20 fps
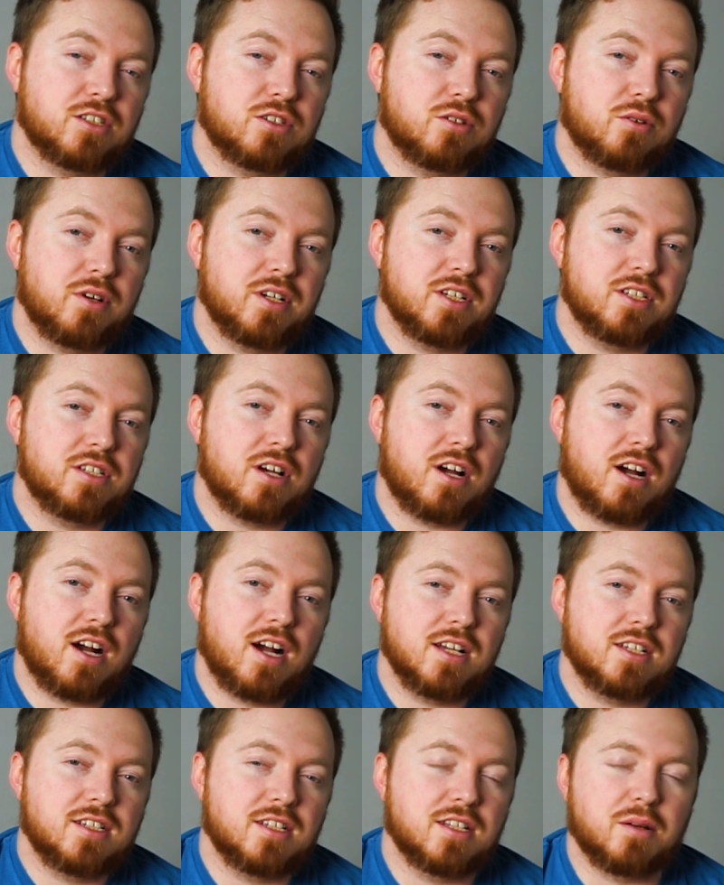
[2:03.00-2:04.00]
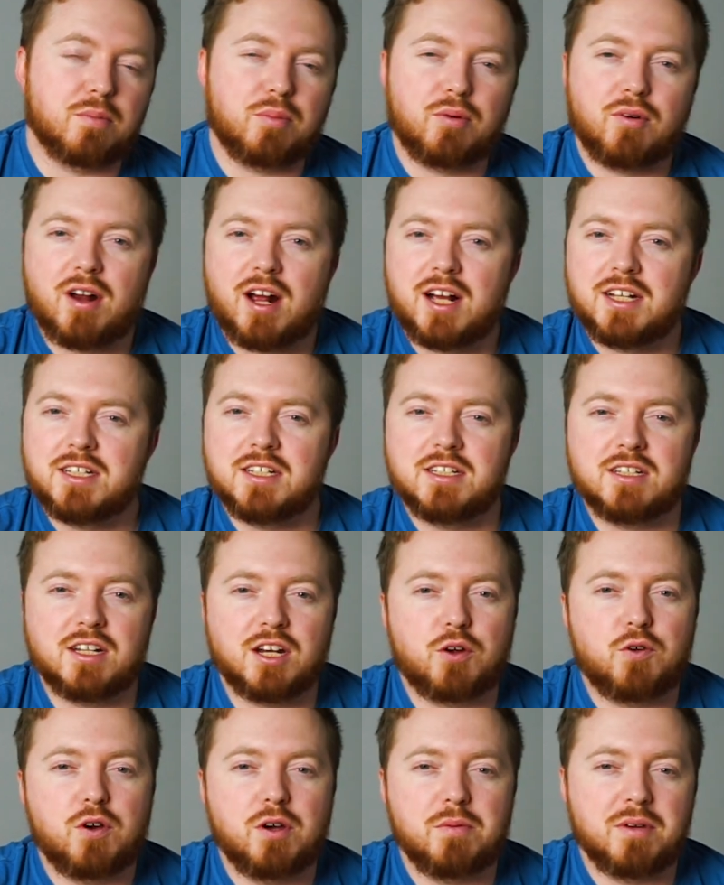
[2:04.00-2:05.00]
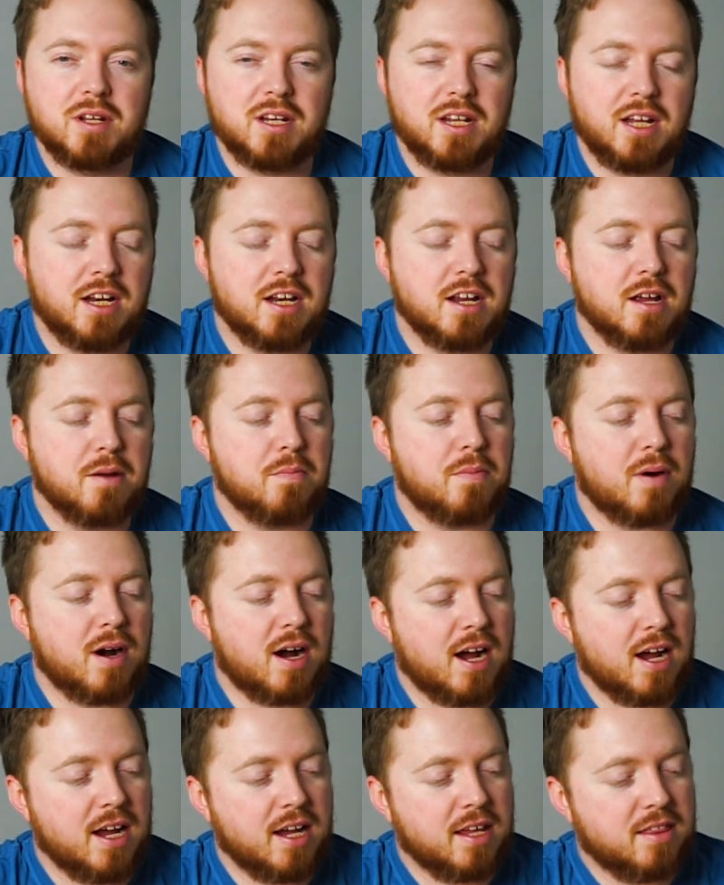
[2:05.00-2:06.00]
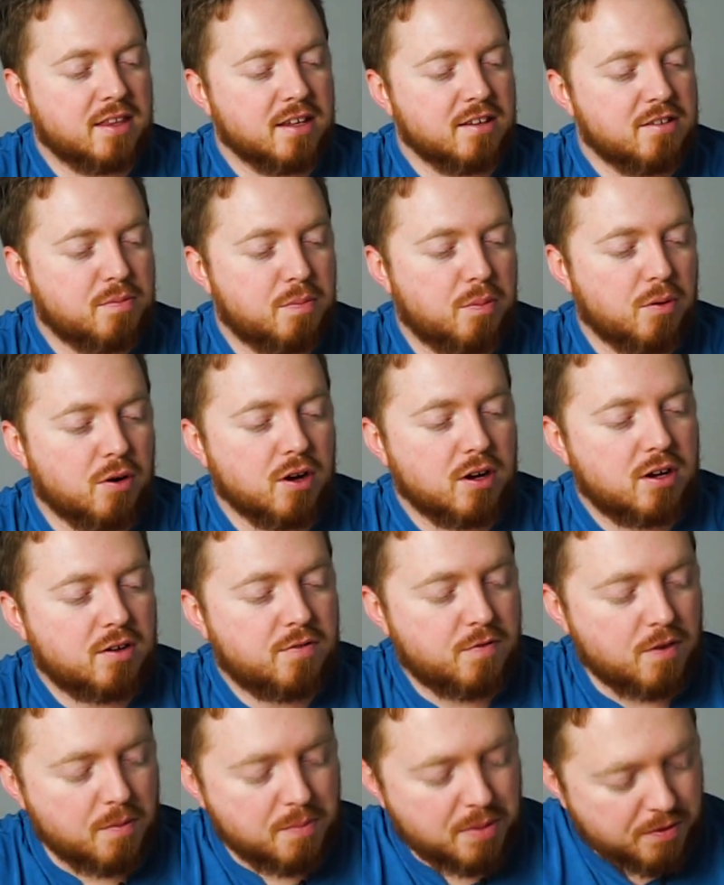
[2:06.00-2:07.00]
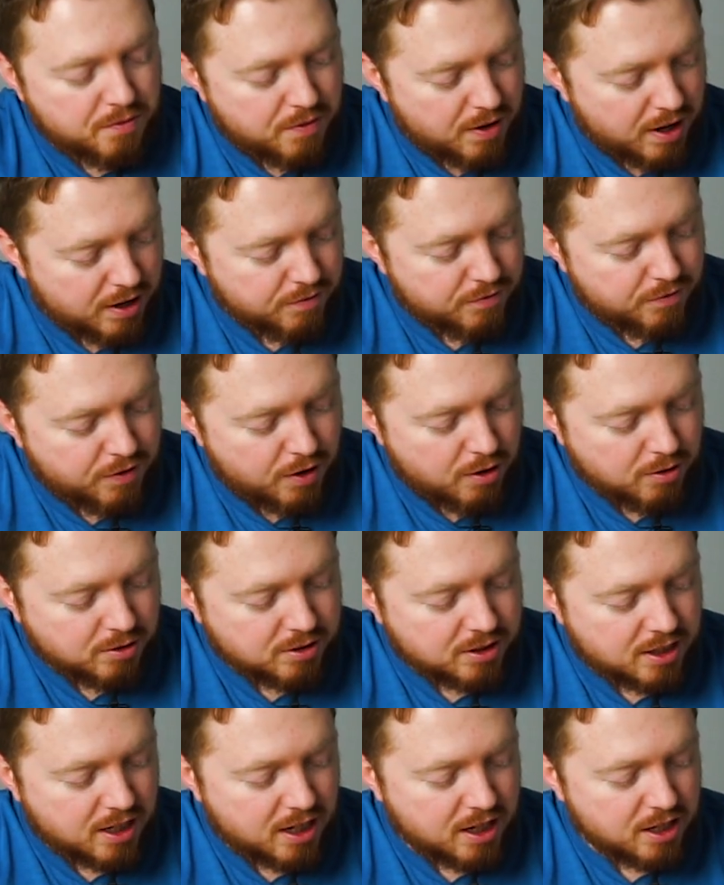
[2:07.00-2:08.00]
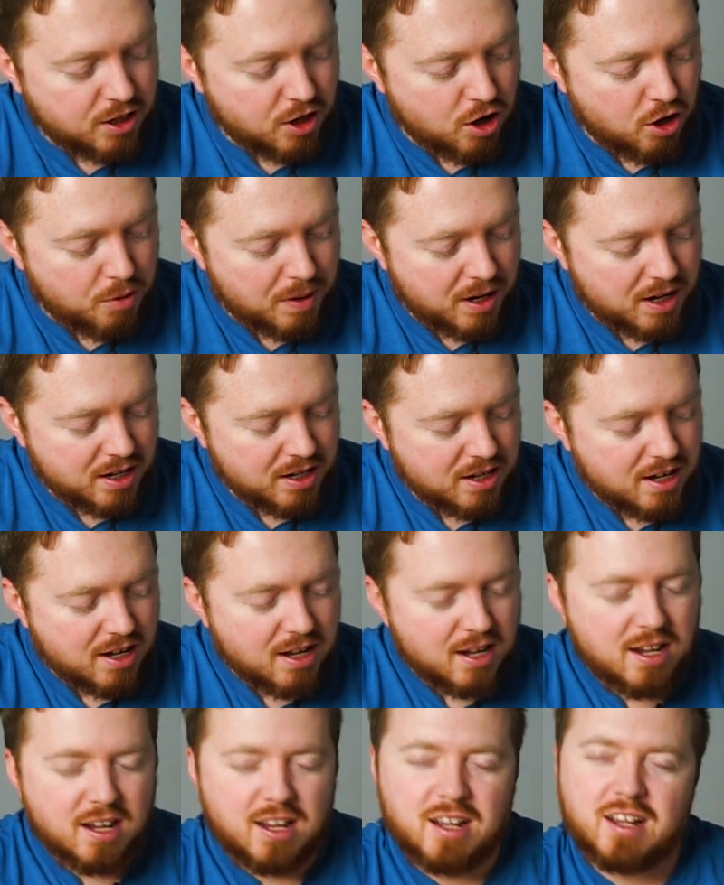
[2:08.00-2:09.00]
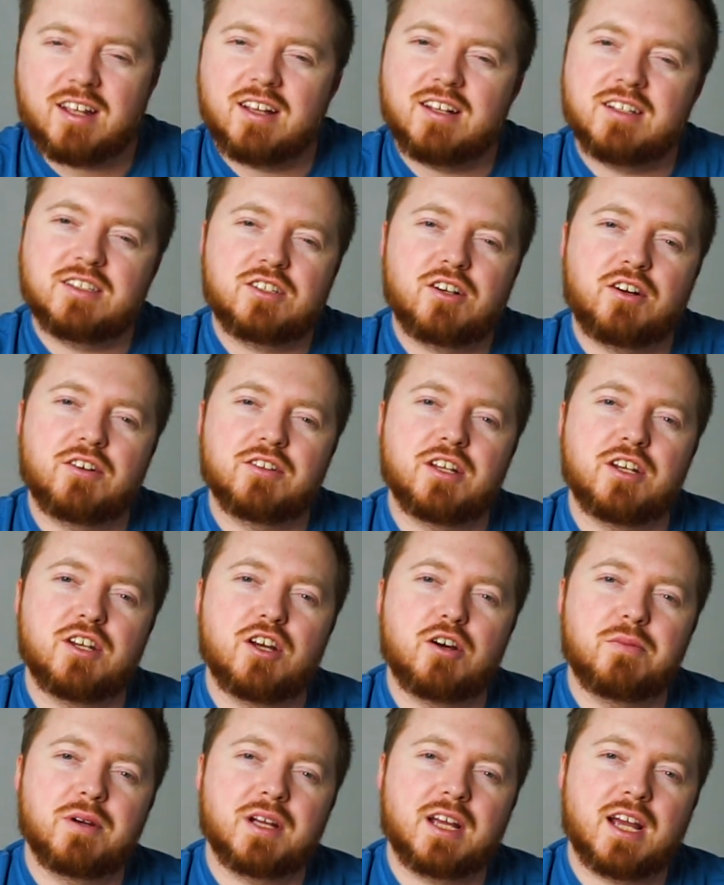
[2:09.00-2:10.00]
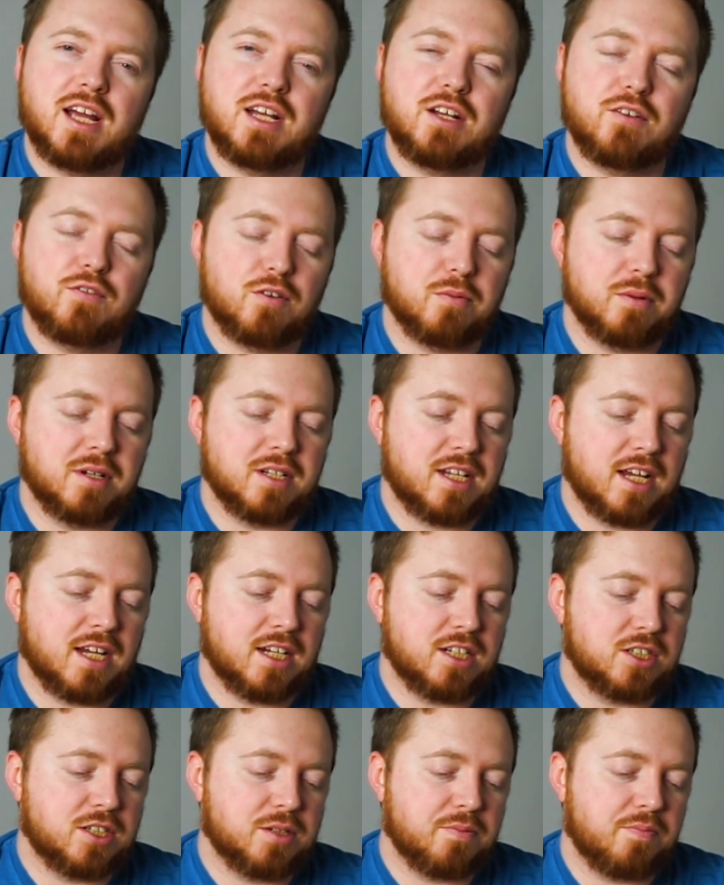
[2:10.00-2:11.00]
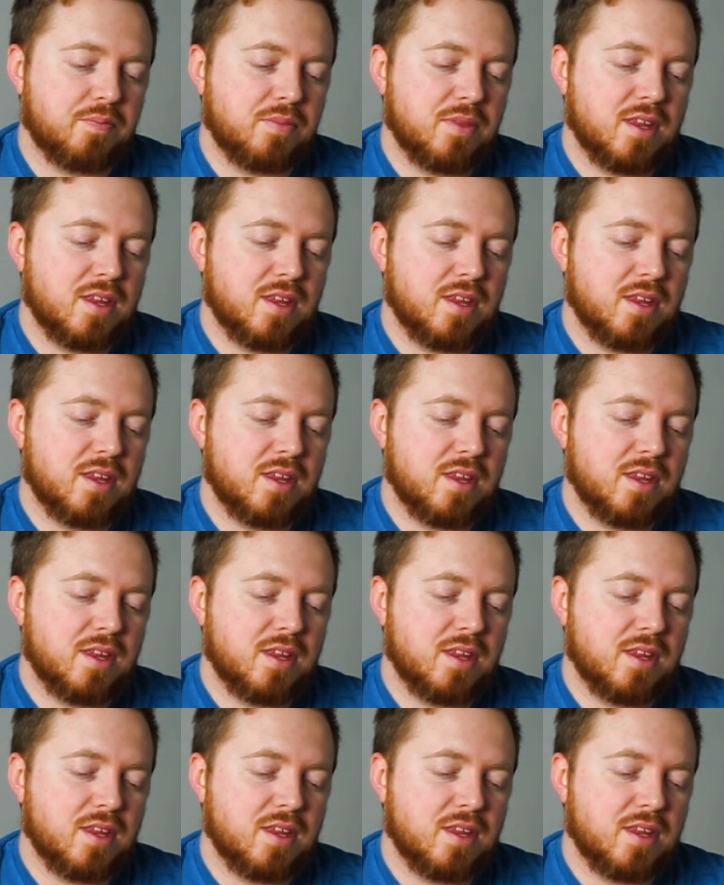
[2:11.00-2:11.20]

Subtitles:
soy sauce and the process and equipment needed by this book from the fine folks at Noma. It's called the Noma Guide to Fermentation.